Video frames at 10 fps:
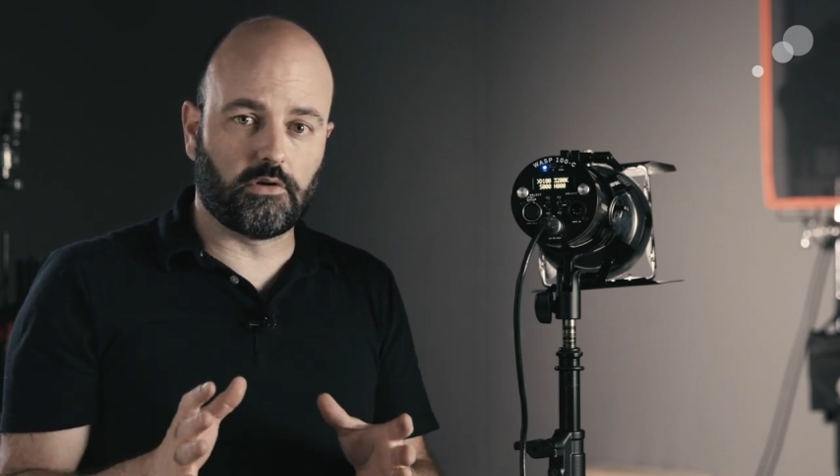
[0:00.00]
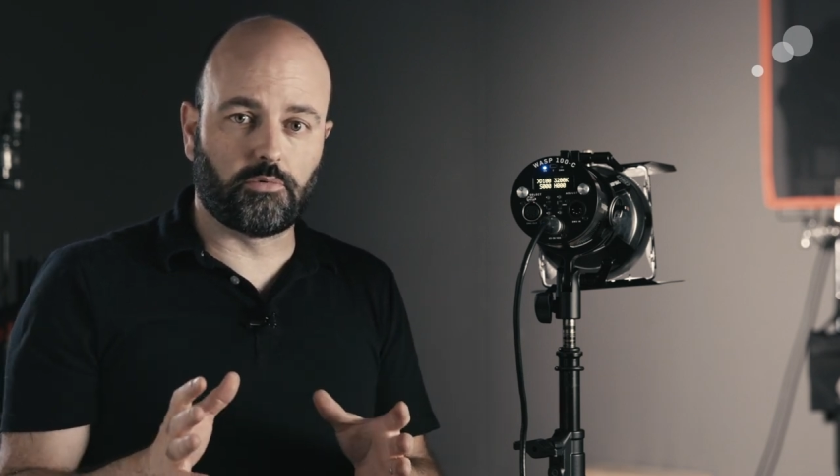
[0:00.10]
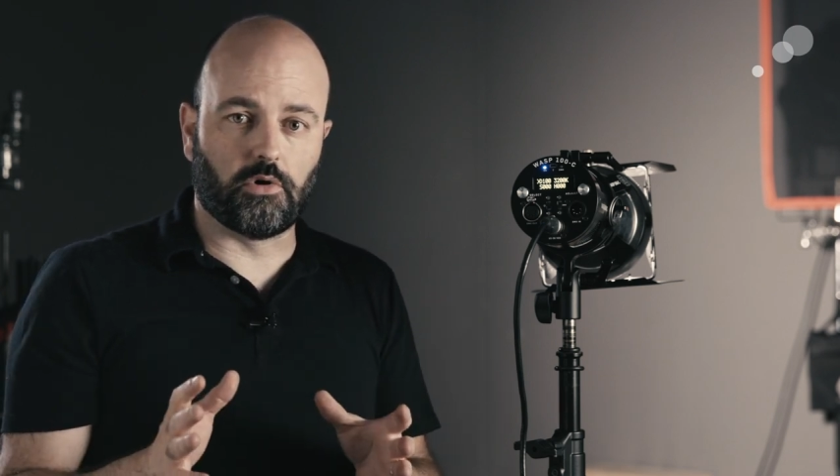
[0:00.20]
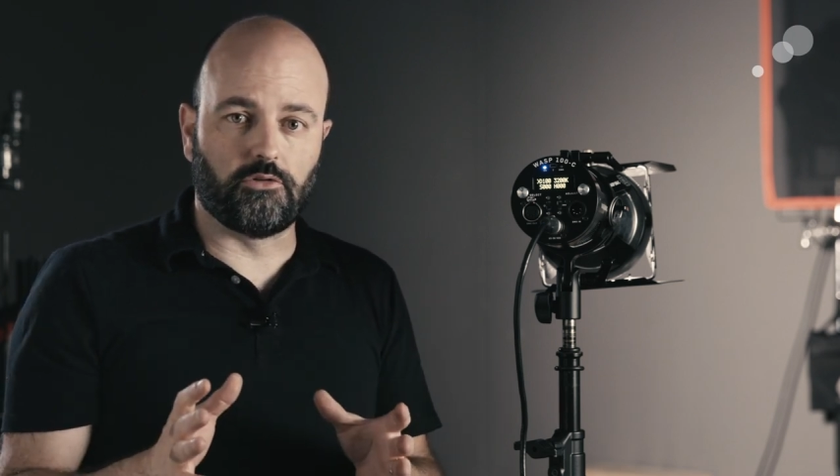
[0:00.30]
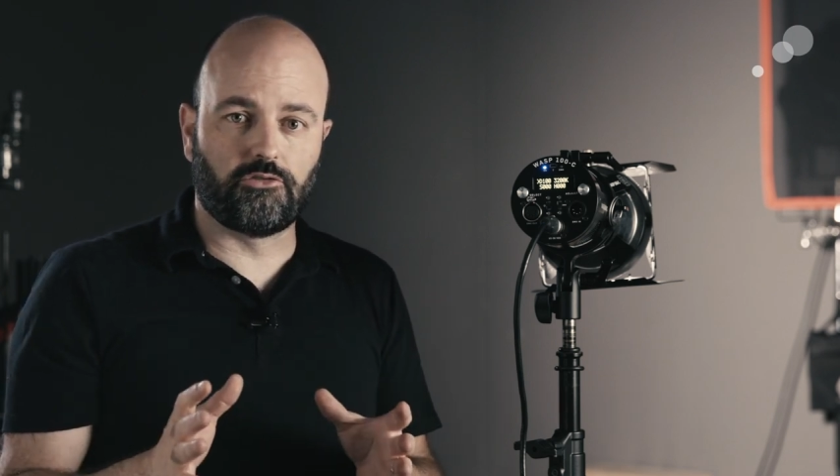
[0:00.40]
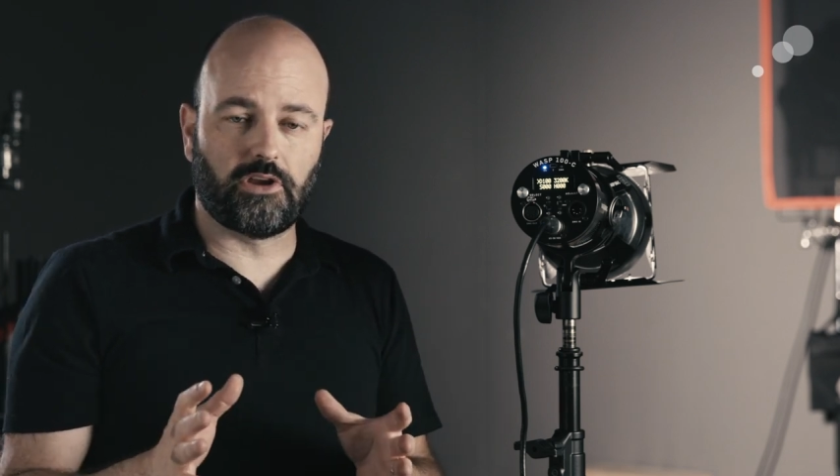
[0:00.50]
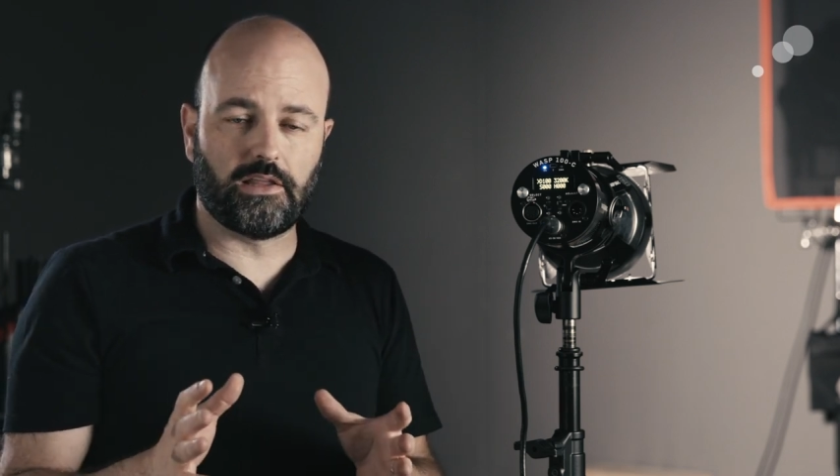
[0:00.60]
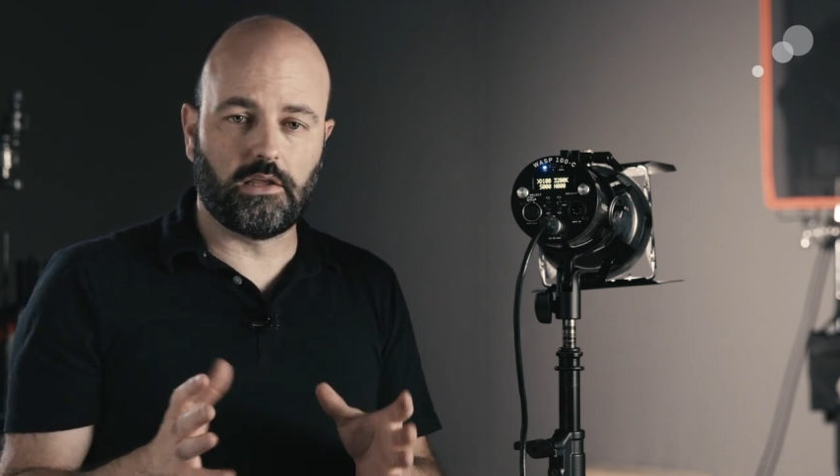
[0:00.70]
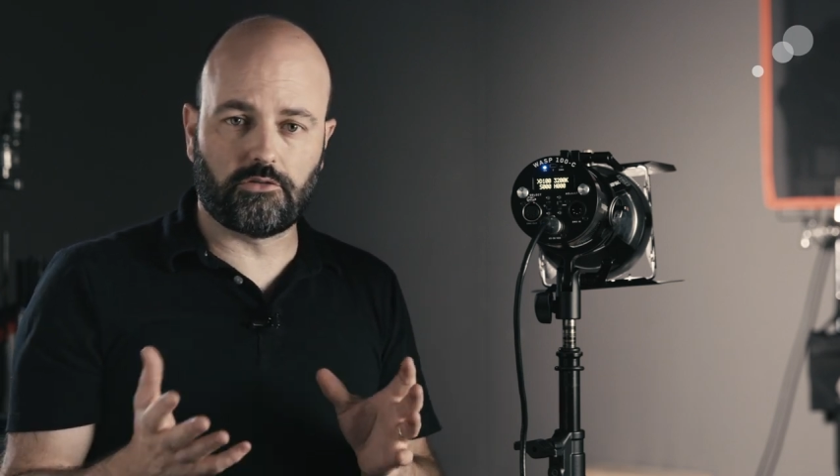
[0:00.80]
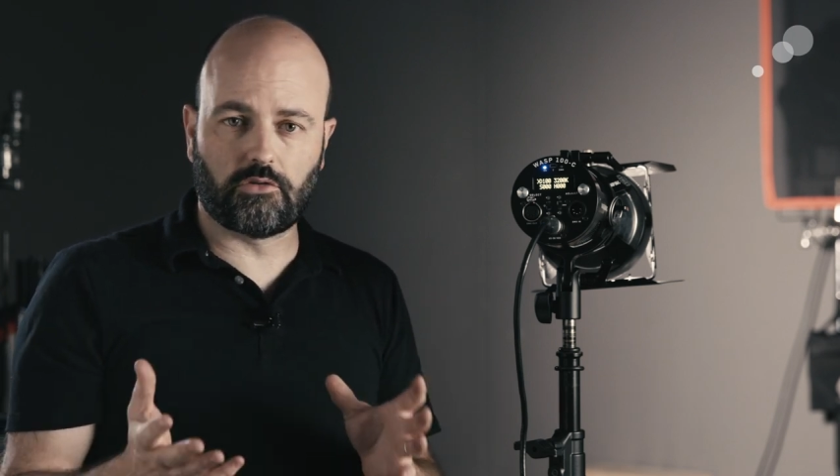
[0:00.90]
approach,
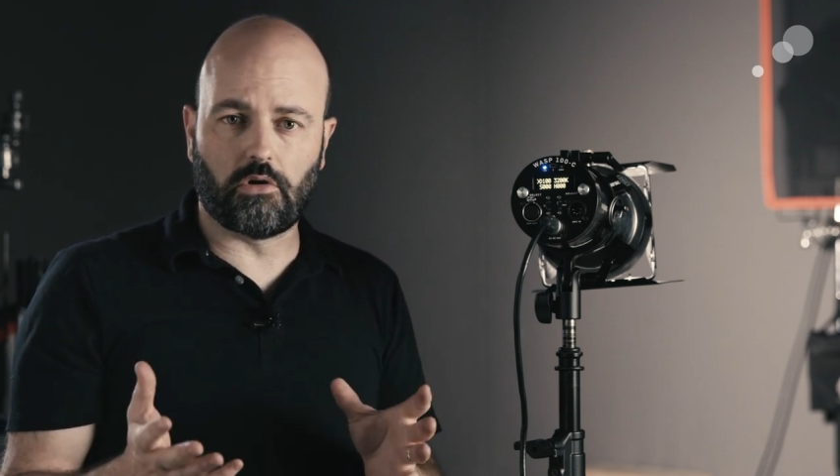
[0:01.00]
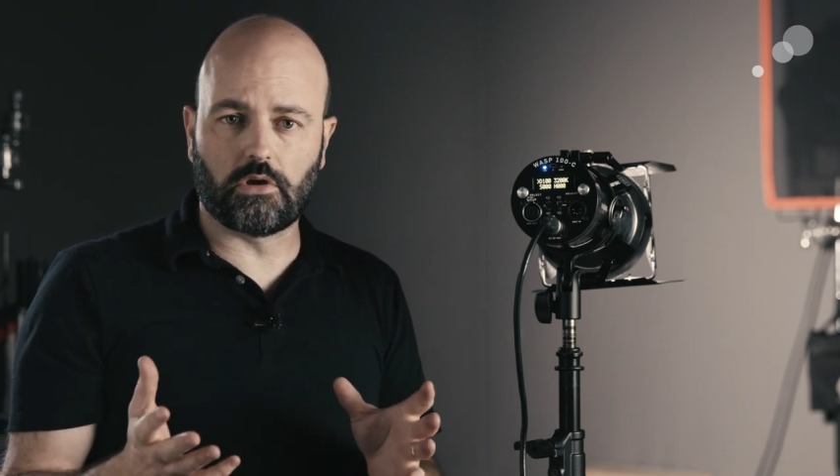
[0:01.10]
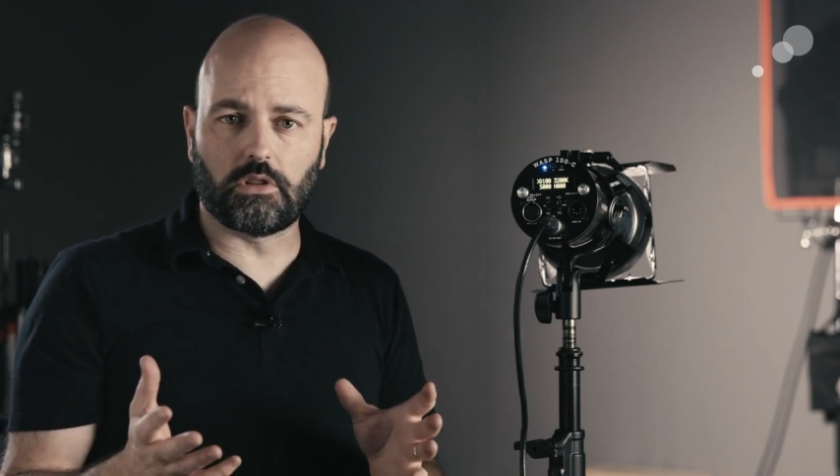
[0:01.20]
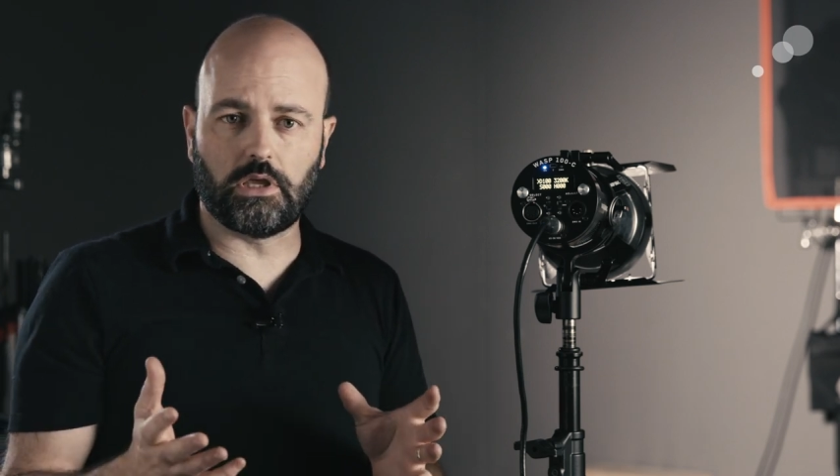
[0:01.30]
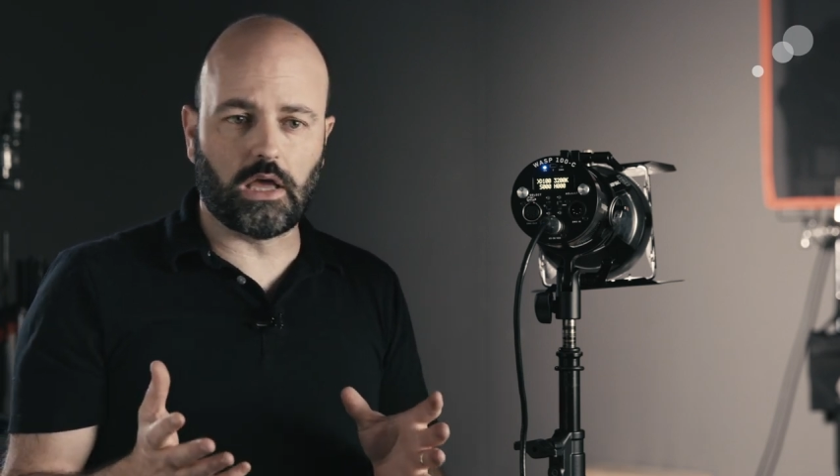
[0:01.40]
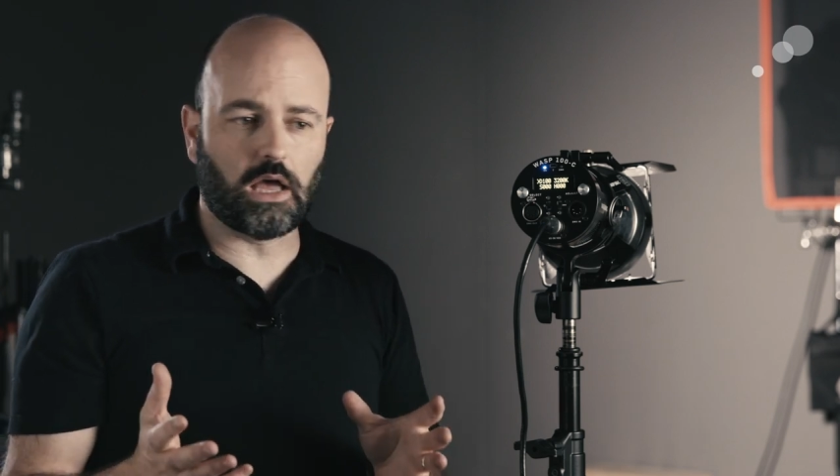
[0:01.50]
and historically,